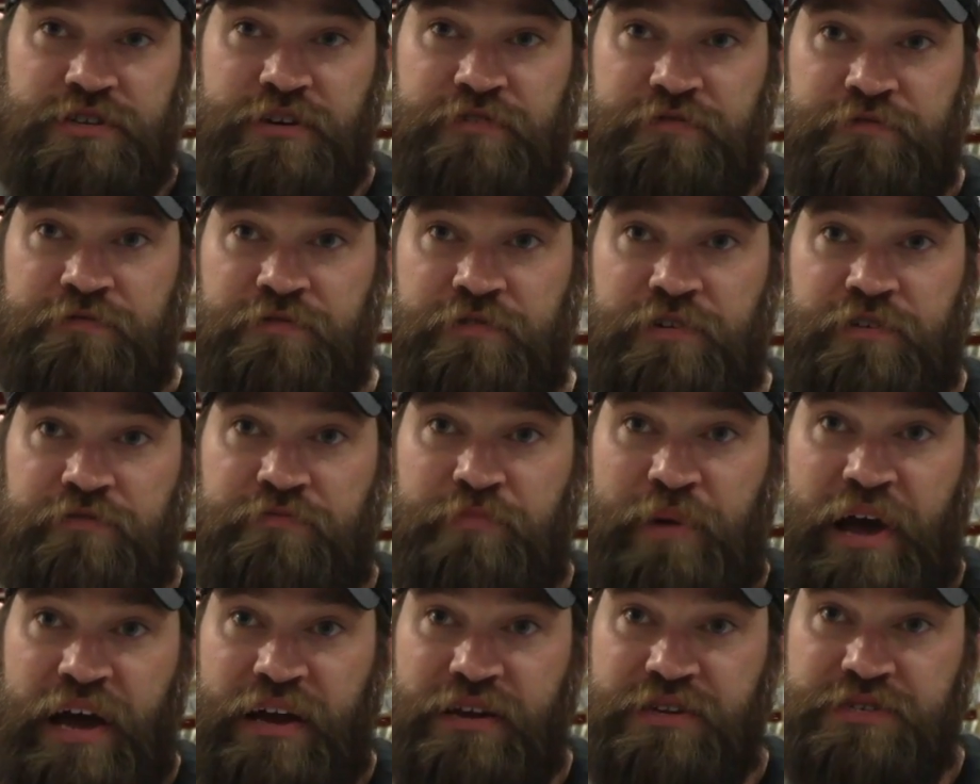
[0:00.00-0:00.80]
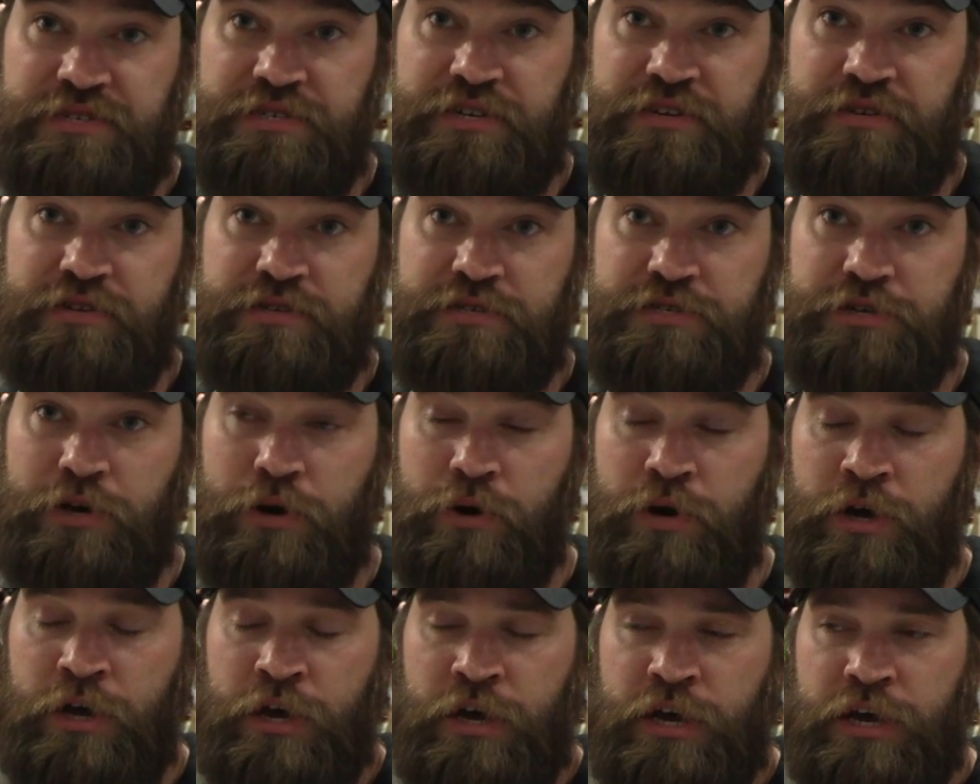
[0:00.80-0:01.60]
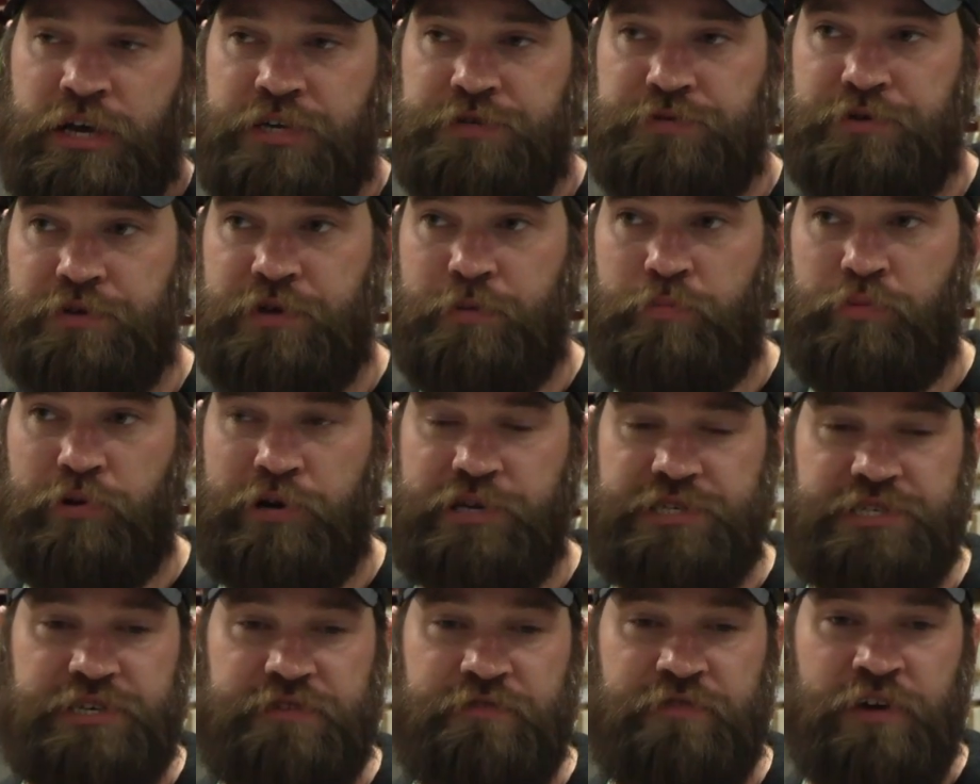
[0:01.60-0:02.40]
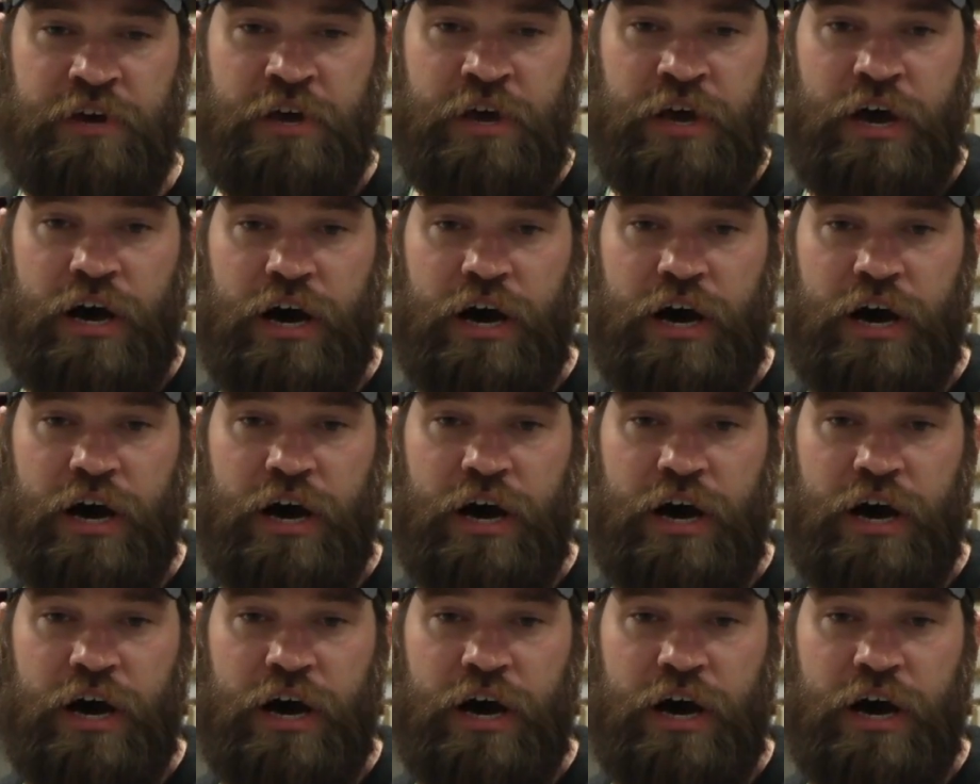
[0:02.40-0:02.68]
of Madison. So it's really impressive.